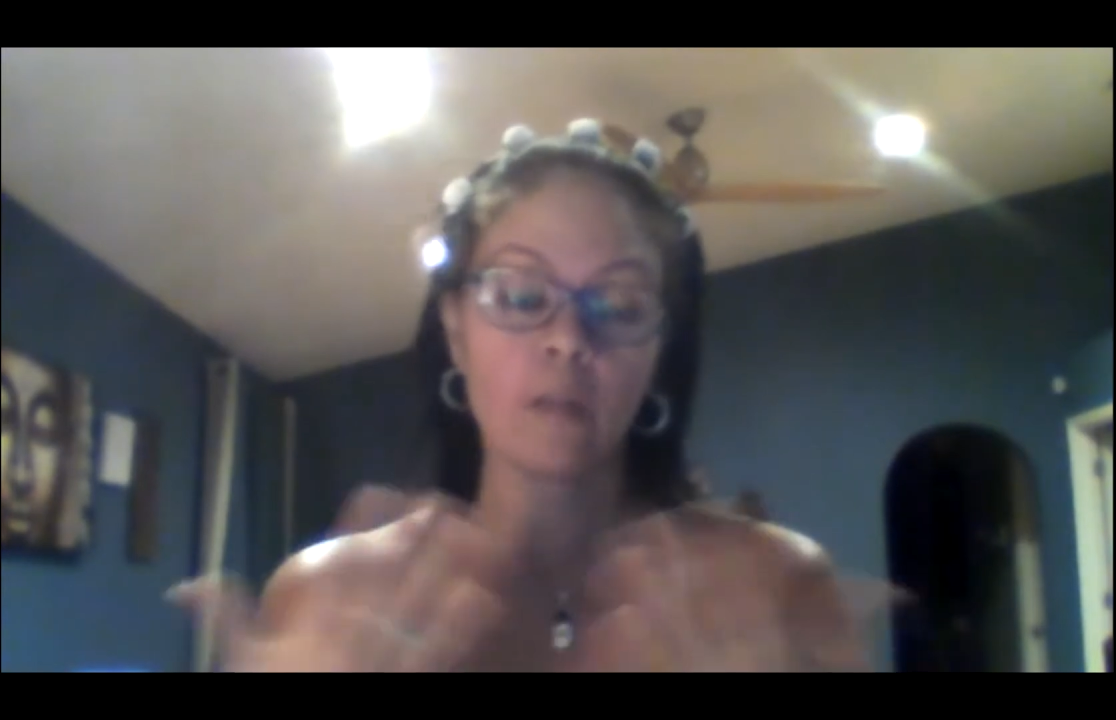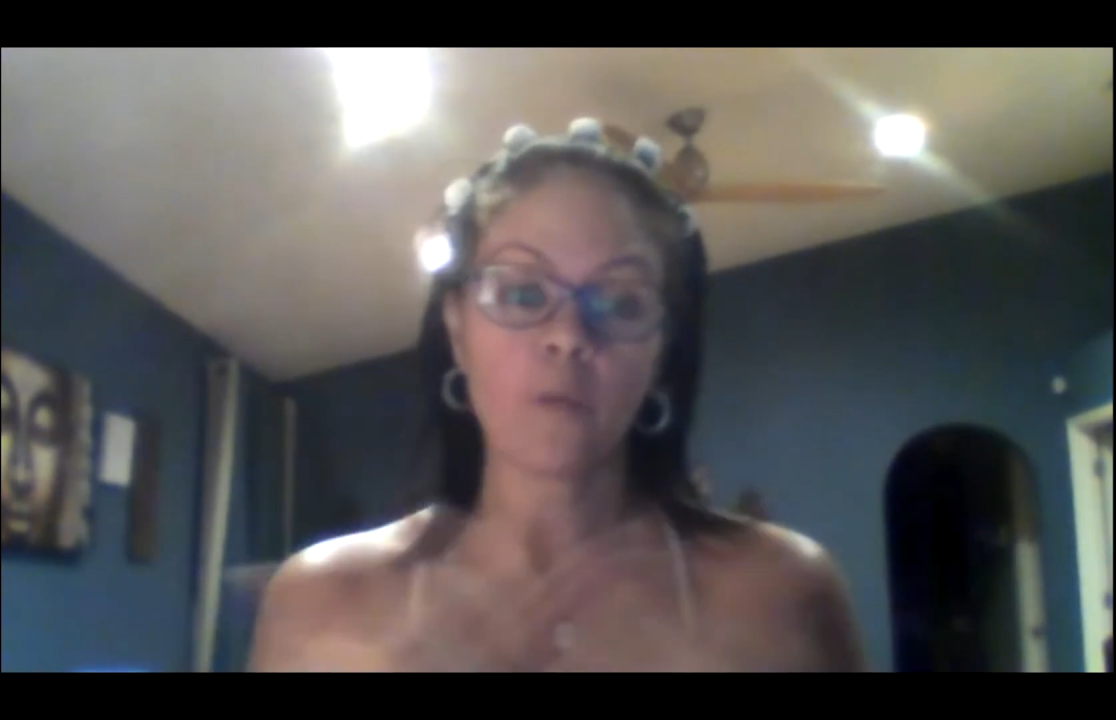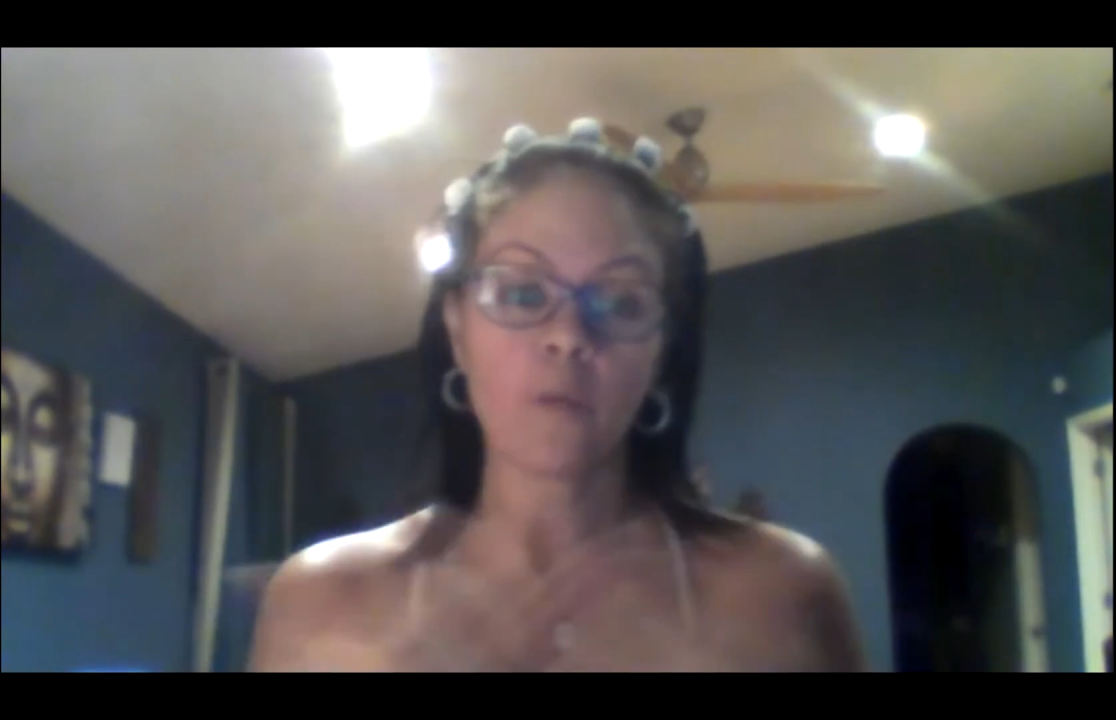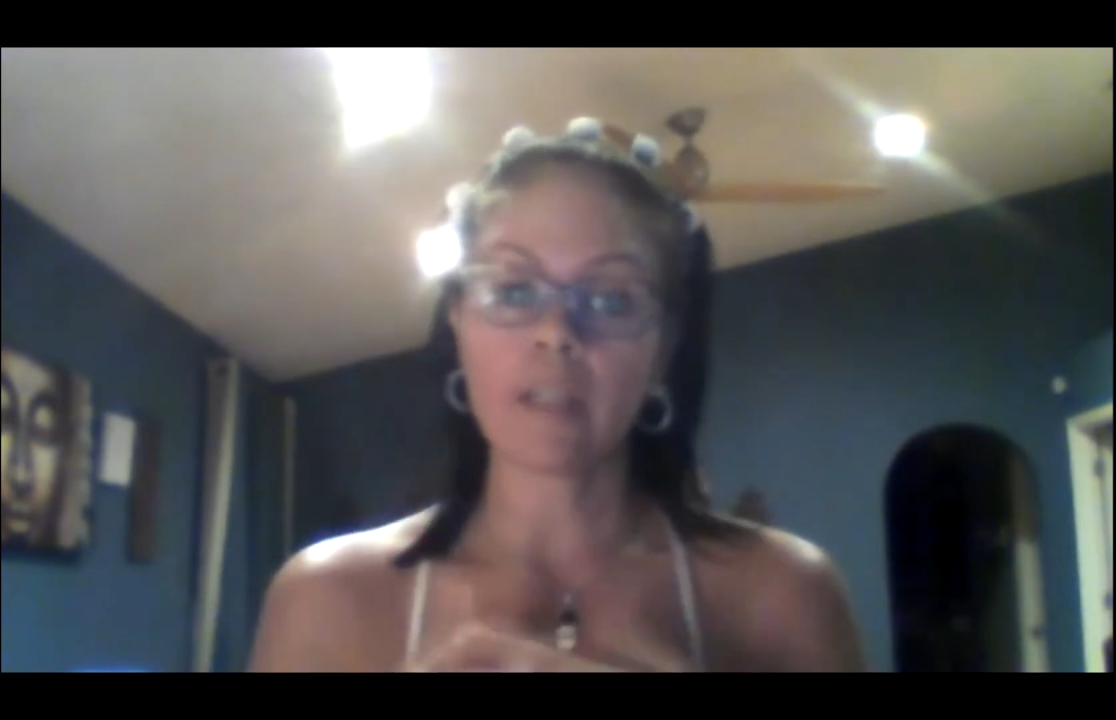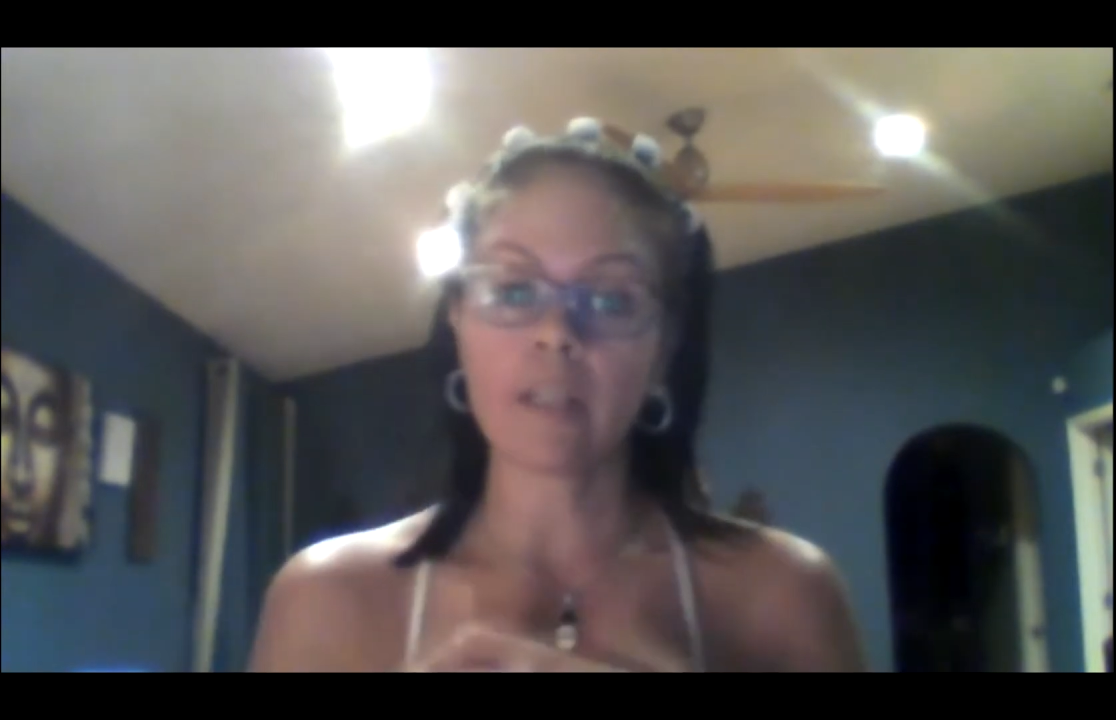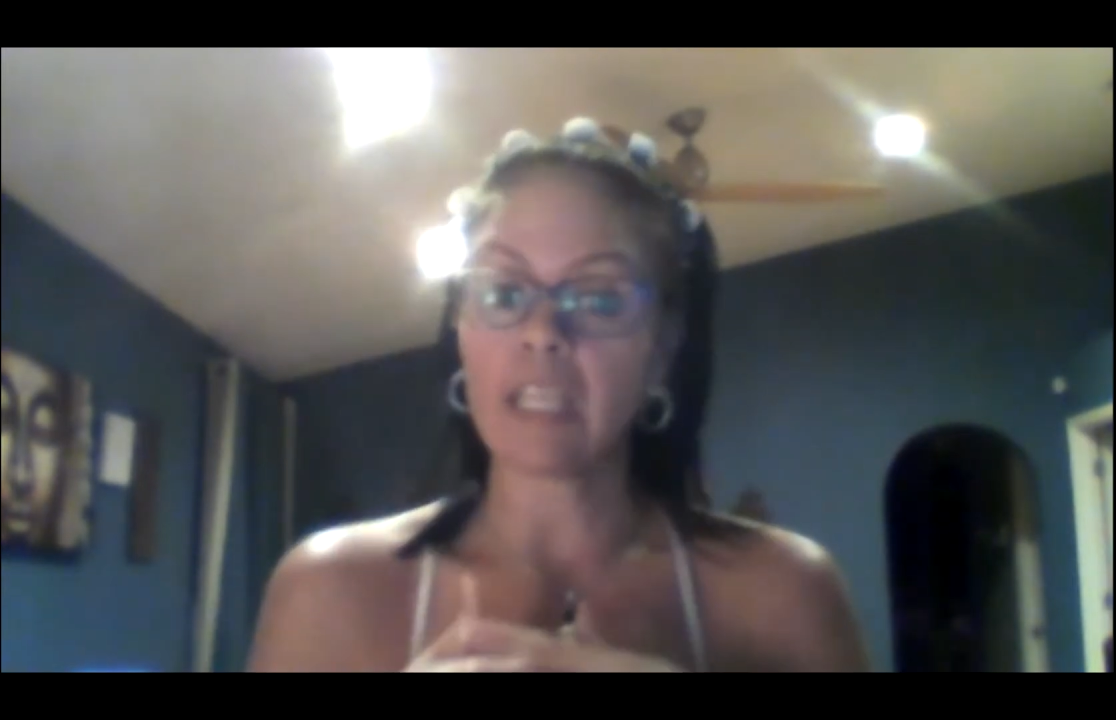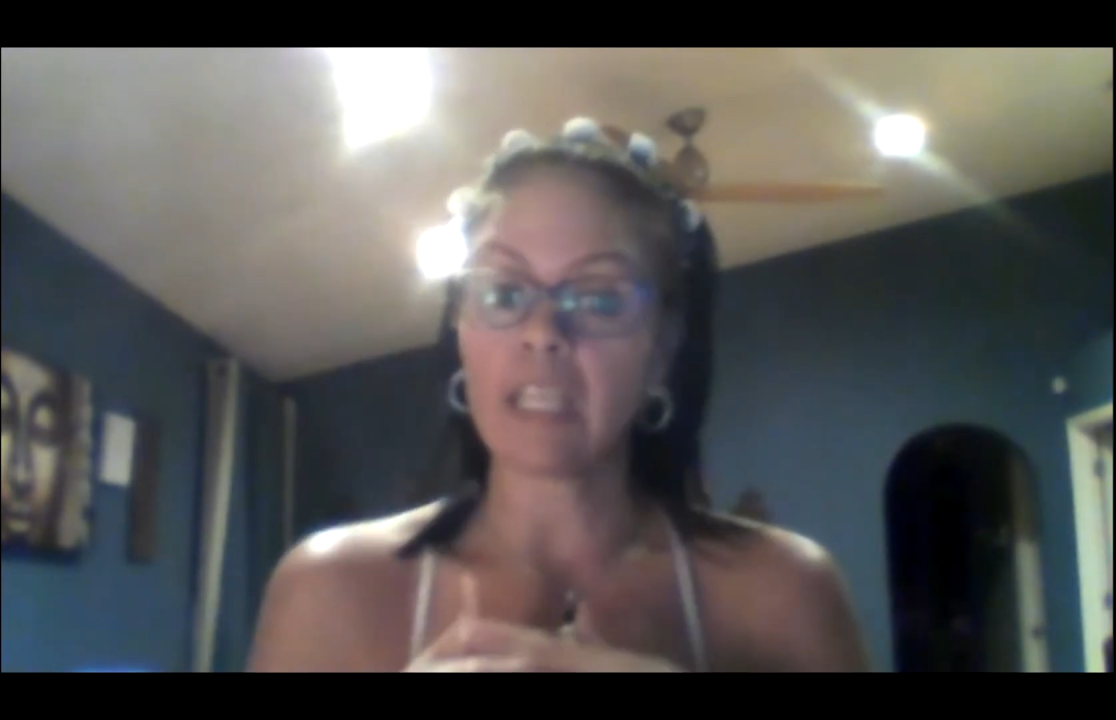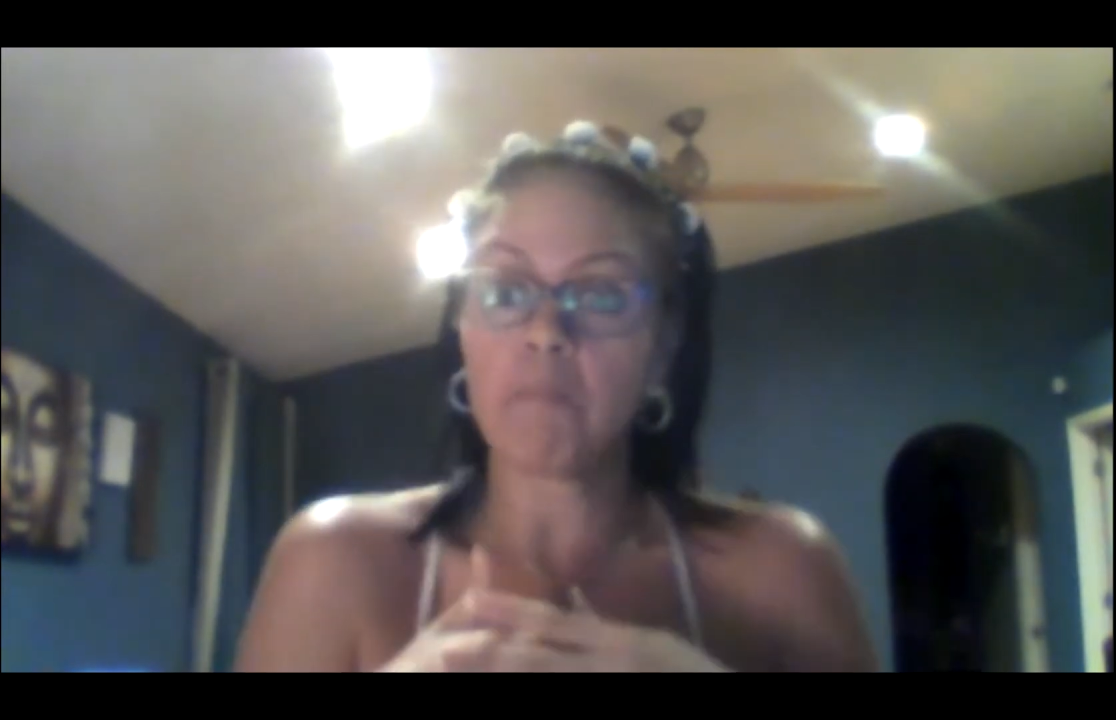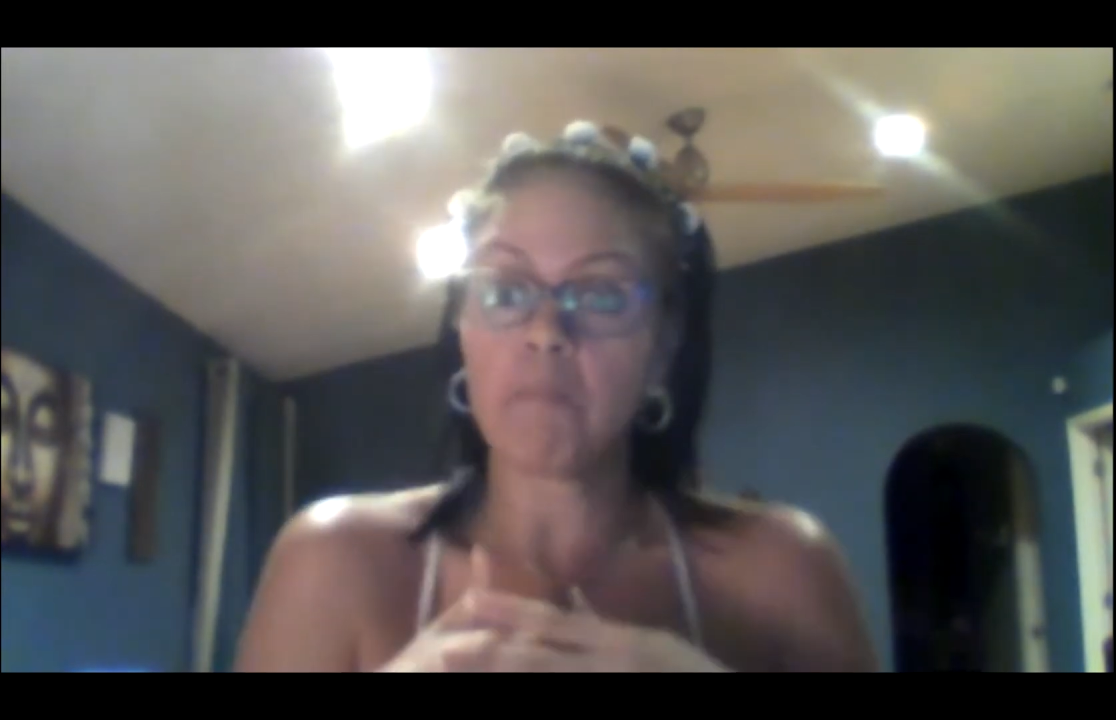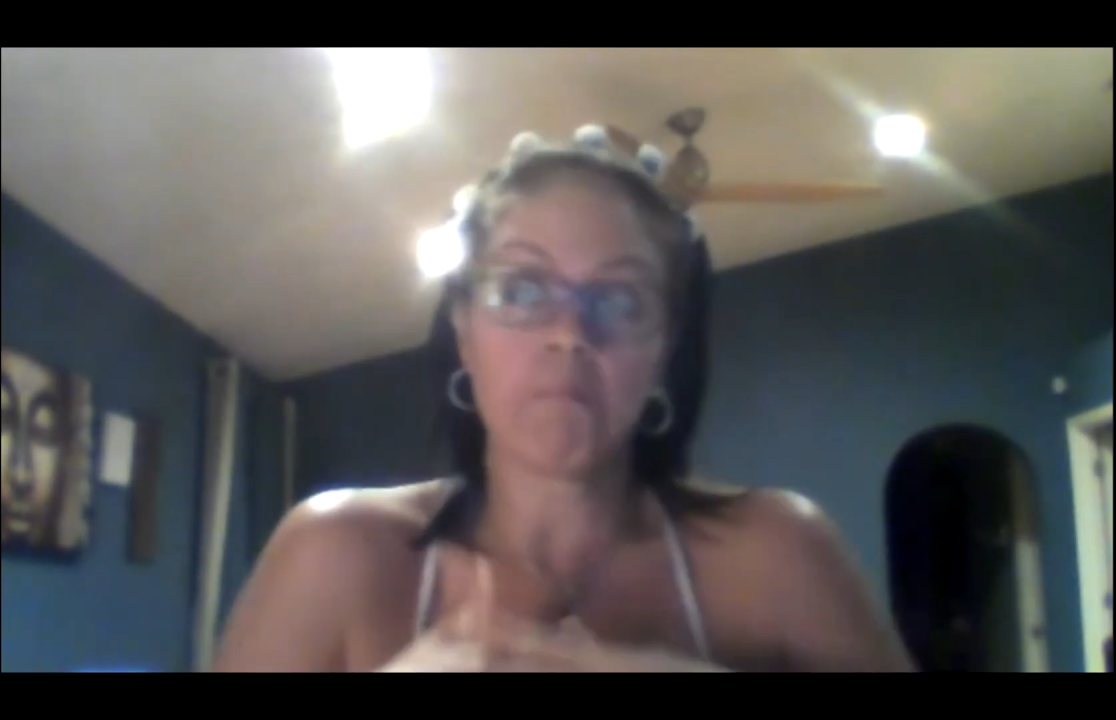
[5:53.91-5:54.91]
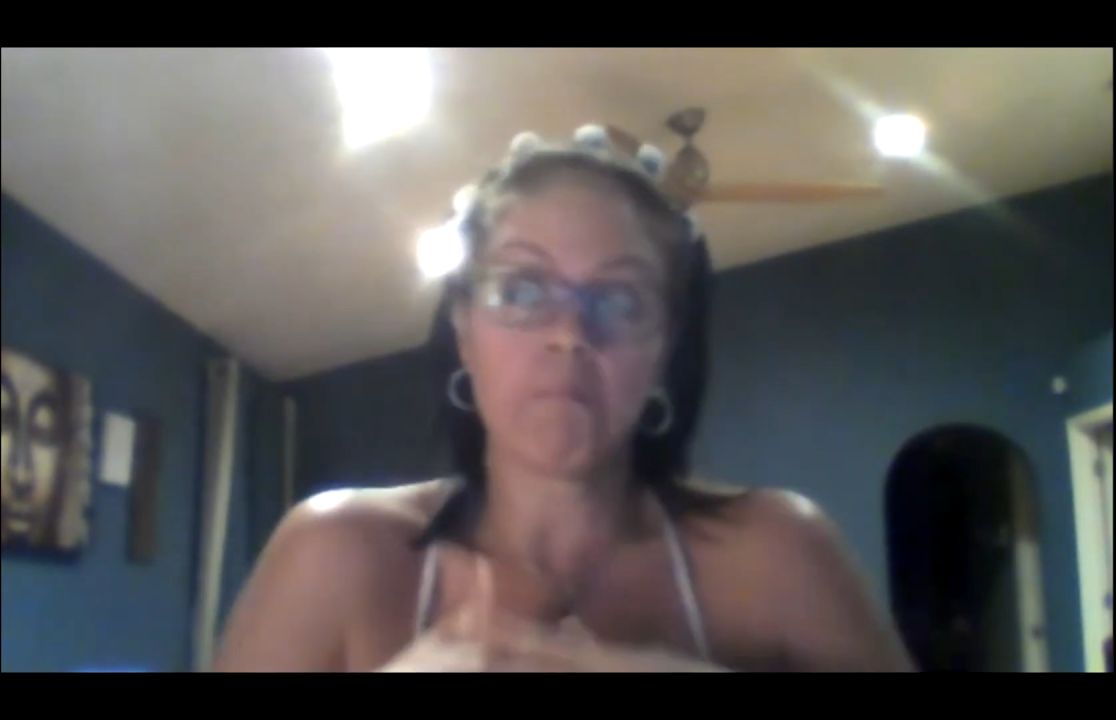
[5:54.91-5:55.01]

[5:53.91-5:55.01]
Like, we're going to keep